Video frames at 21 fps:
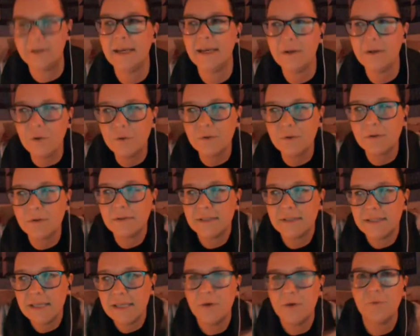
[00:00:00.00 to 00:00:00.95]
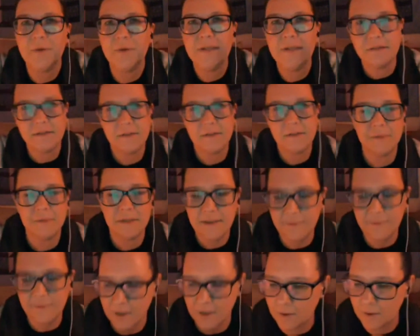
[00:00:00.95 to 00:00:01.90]
I don't see a reason to
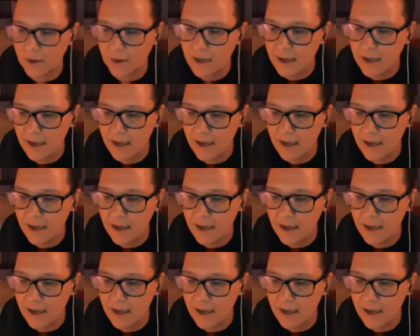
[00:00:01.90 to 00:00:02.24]
believe you.